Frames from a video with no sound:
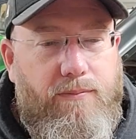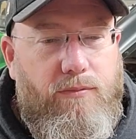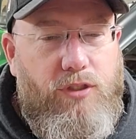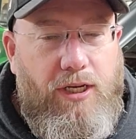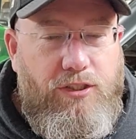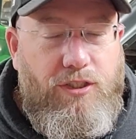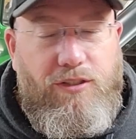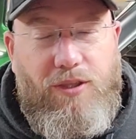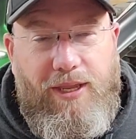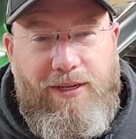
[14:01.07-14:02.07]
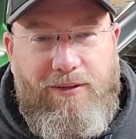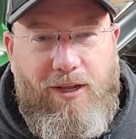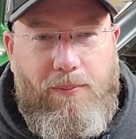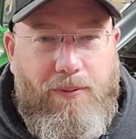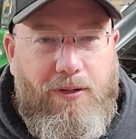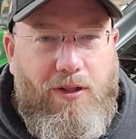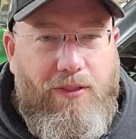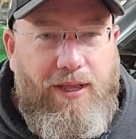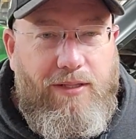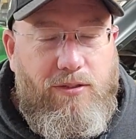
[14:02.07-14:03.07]
change anything up on all
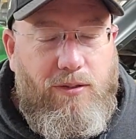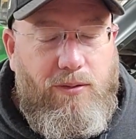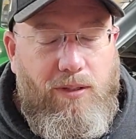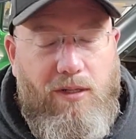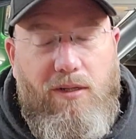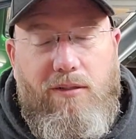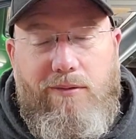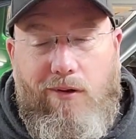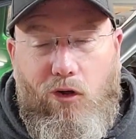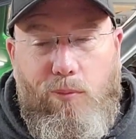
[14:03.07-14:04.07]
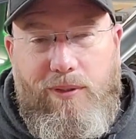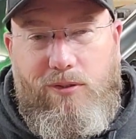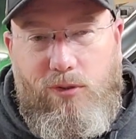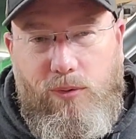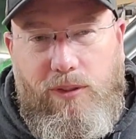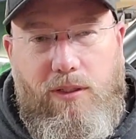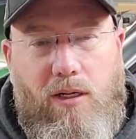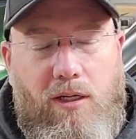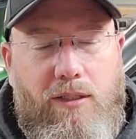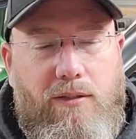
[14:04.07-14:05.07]
that. So don't hold me to it
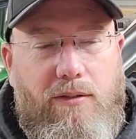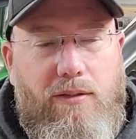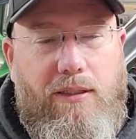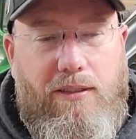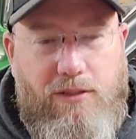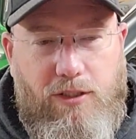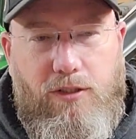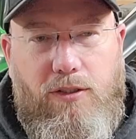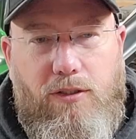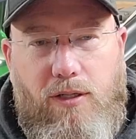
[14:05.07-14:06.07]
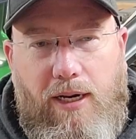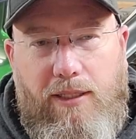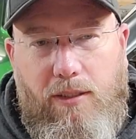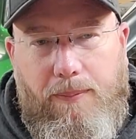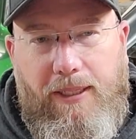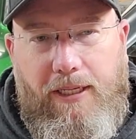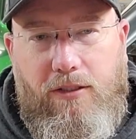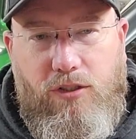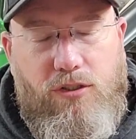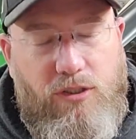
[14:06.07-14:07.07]
on the interior and the paint
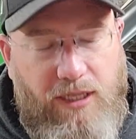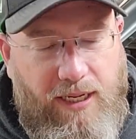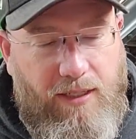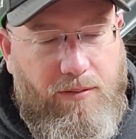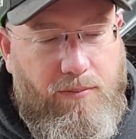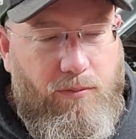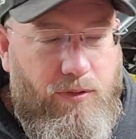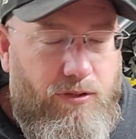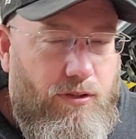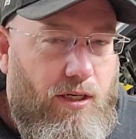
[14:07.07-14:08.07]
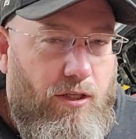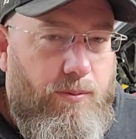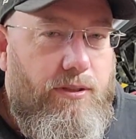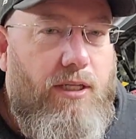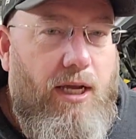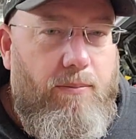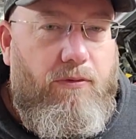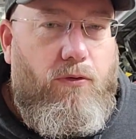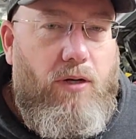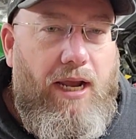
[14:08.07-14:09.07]
just yet. We still got a little bit of time
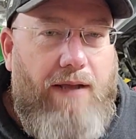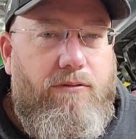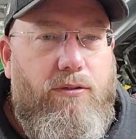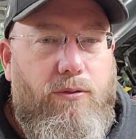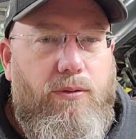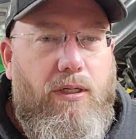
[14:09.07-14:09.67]
before I have to